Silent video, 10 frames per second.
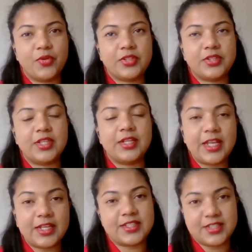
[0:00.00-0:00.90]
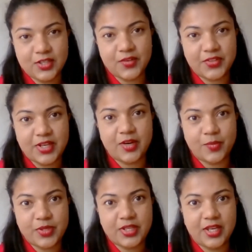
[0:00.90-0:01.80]
legacy of the
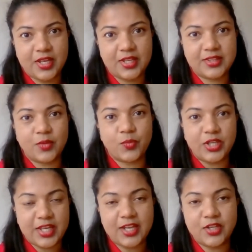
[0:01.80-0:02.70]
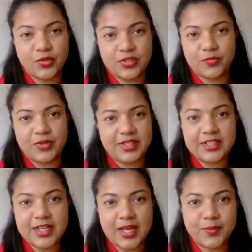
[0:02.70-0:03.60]
RPA, that we can do it, whether in
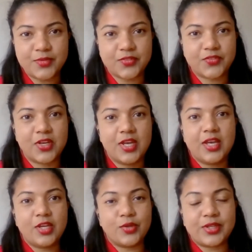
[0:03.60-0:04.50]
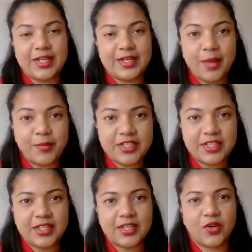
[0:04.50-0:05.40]
times of
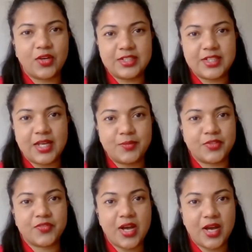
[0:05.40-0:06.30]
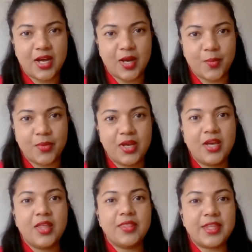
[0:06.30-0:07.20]
calamity or in times of calm,
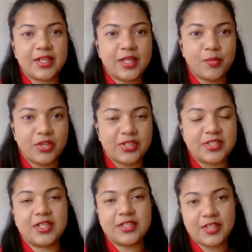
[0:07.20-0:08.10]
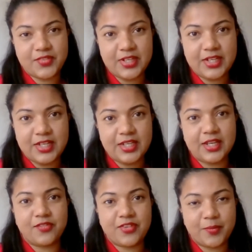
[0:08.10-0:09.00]
that immigrants are definitely
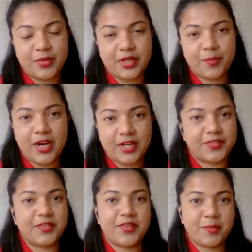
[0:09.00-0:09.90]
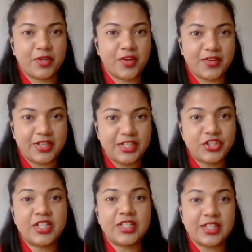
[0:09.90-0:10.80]
part of the fabric of our
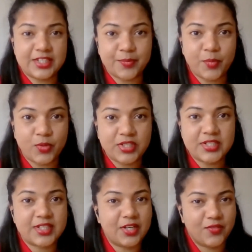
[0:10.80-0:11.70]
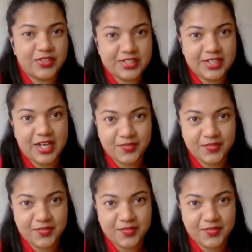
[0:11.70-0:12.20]
nation, and they support us. And obviously after